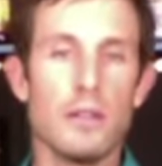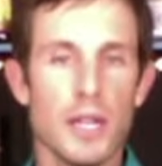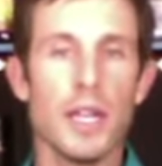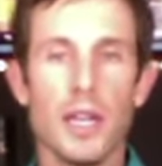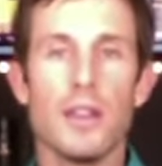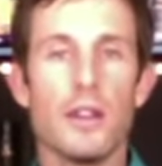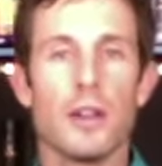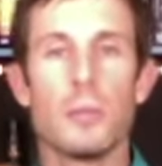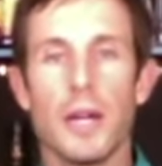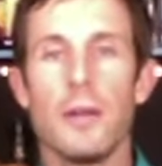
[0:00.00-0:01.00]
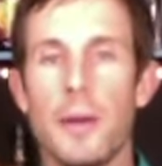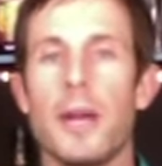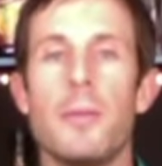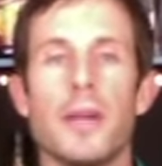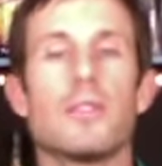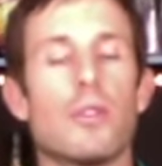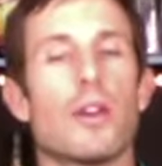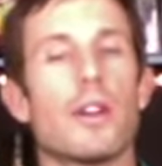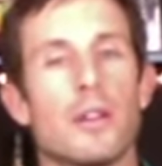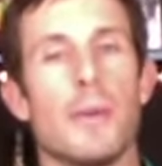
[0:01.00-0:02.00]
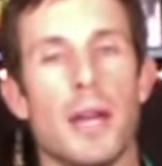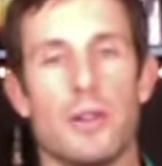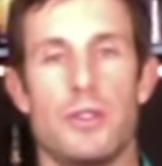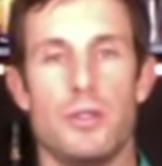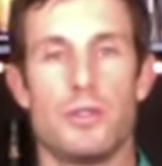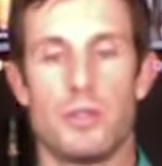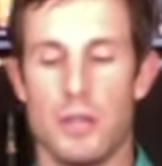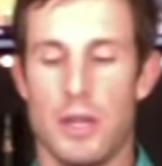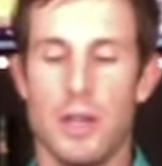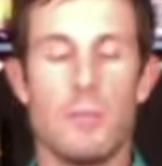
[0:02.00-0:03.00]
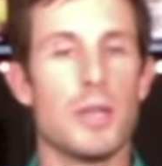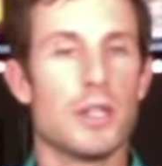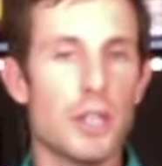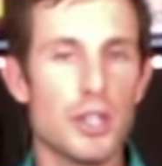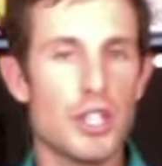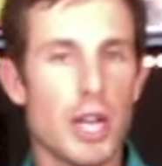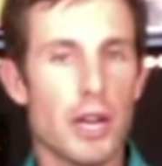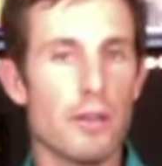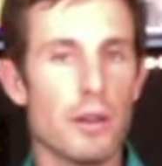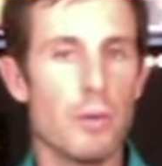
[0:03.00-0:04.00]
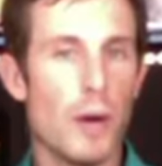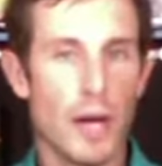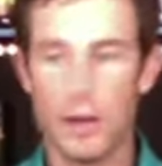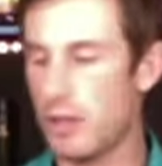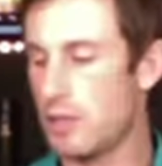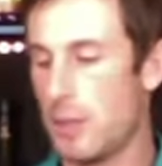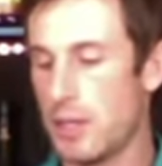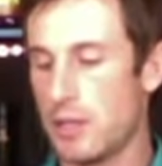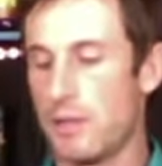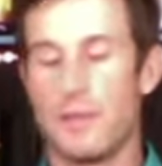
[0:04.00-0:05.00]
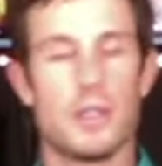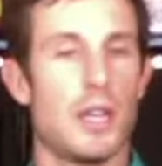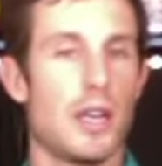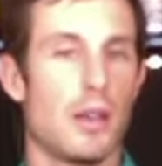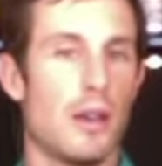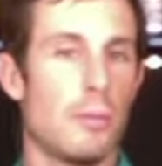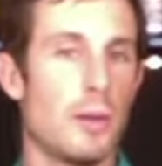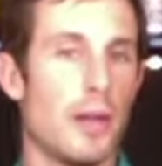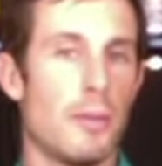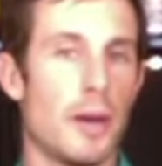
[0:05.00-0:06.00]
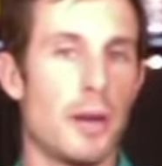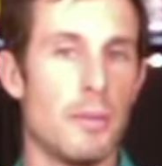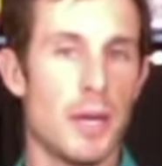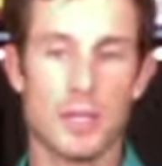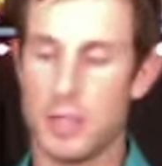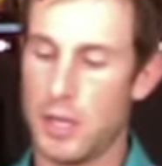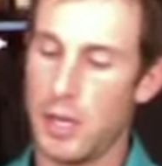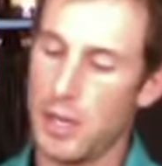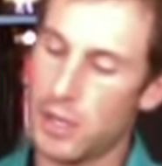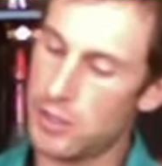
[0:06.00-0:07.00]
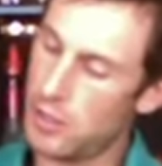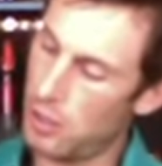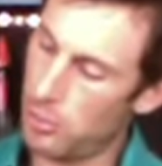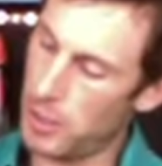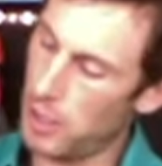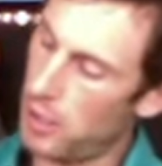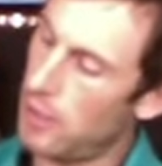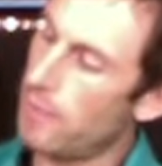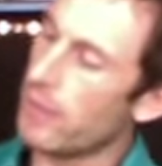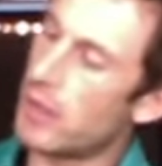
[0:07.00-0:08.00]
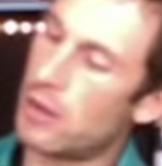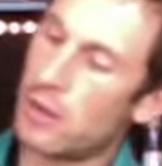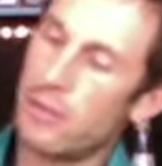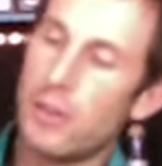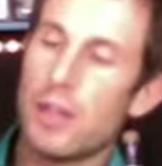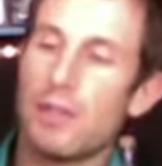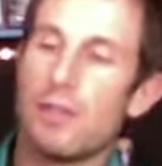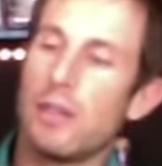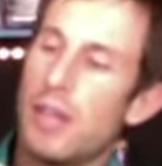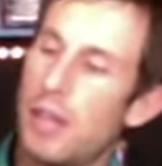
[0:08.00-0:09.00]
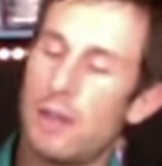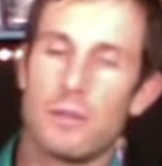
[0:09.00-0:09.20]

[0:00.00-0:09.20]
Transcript: take either your Bloody Mary mix or your tomato juice. Make sure you shake it really well, especially if it's like Bloody Mary mix, because there'll be, I don't know if you can't